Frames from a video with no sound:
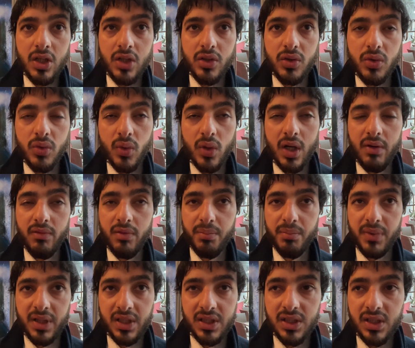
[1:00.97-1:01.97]
to have a
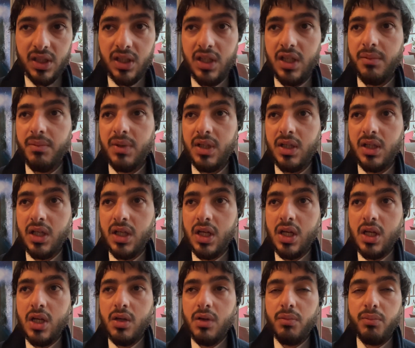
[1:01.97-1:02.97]
peace in Yemen
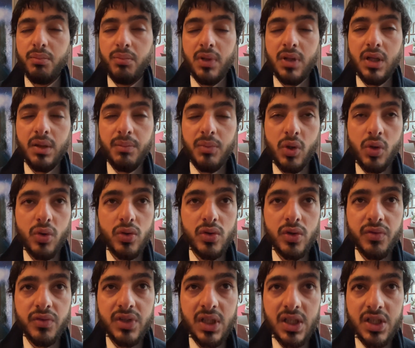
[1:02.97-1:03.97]
because
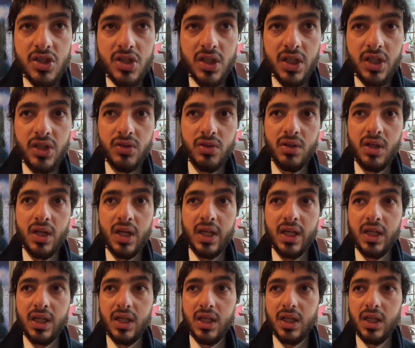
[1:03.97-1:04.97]
of such reason
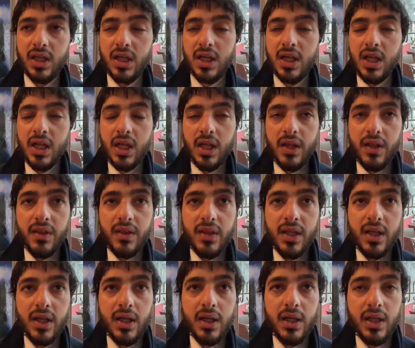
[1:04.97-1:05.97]
like
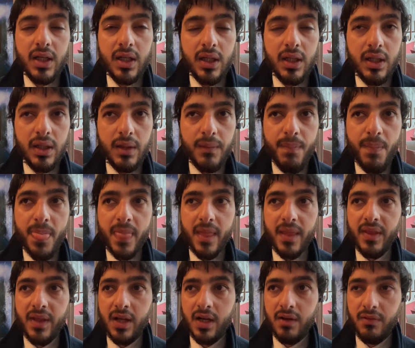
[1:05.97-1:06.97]

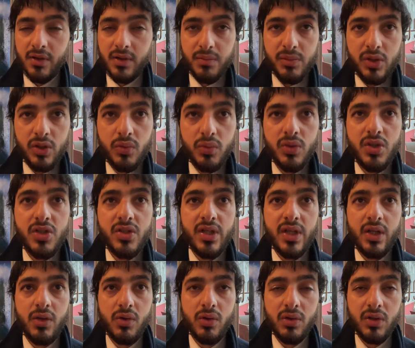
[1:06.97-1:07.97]
the government, which they
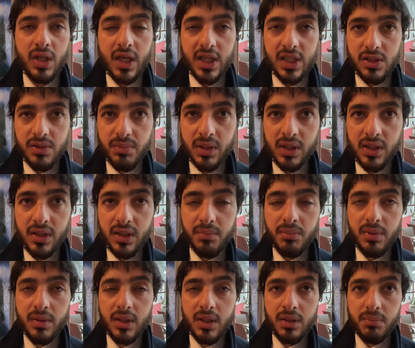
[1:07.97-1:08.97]
recognized
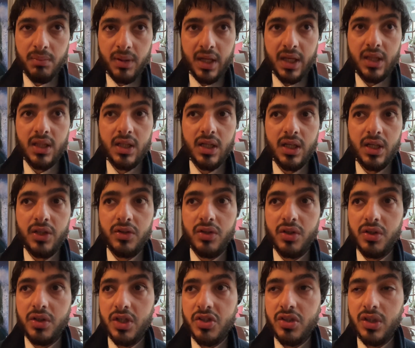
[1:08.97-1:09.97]
by the
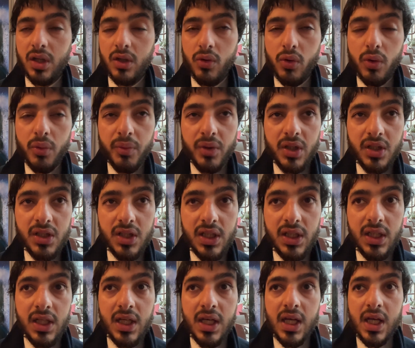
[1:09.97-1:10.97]
international
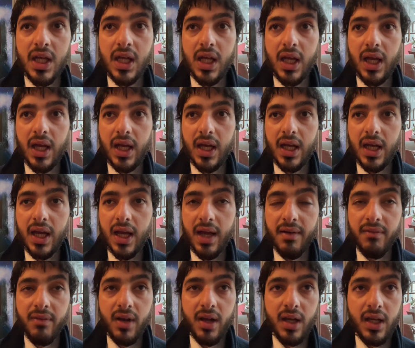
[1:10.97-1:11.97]
community,
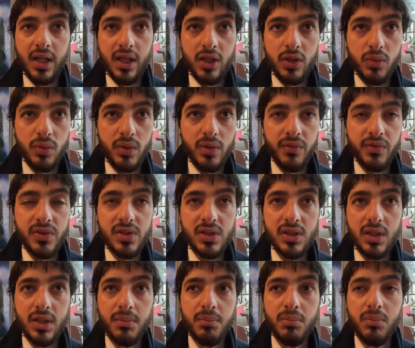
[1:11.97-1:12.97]
have a link with
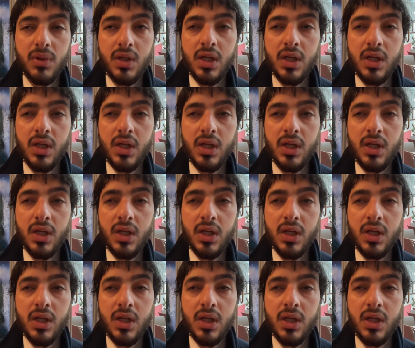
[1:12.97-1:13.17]
some